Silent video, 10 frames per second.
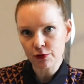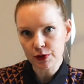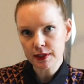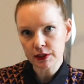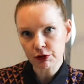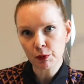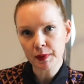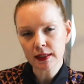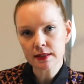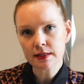Forastero
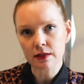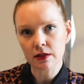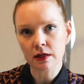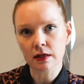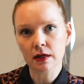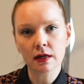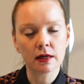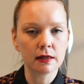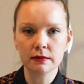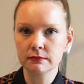beans that
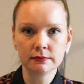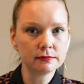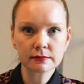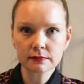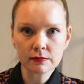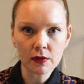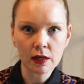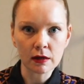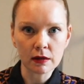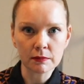are
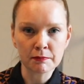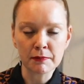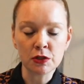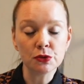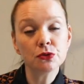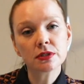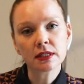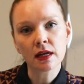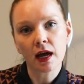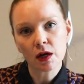used
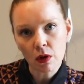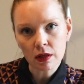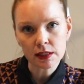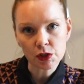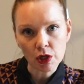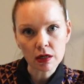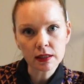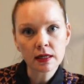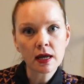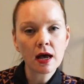in high-quality
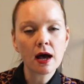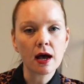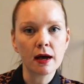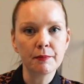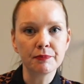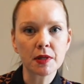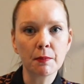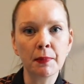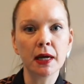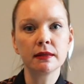chocolate,
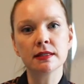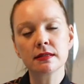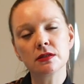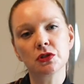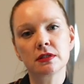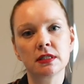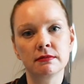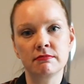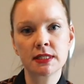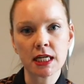but this is just to
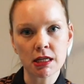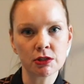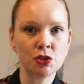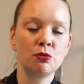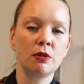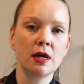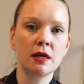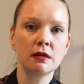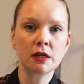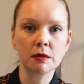tell you
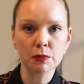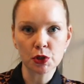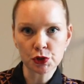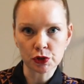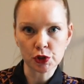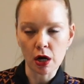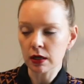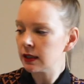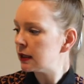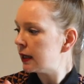that commercial
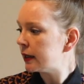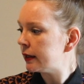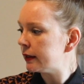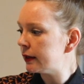chocolate, like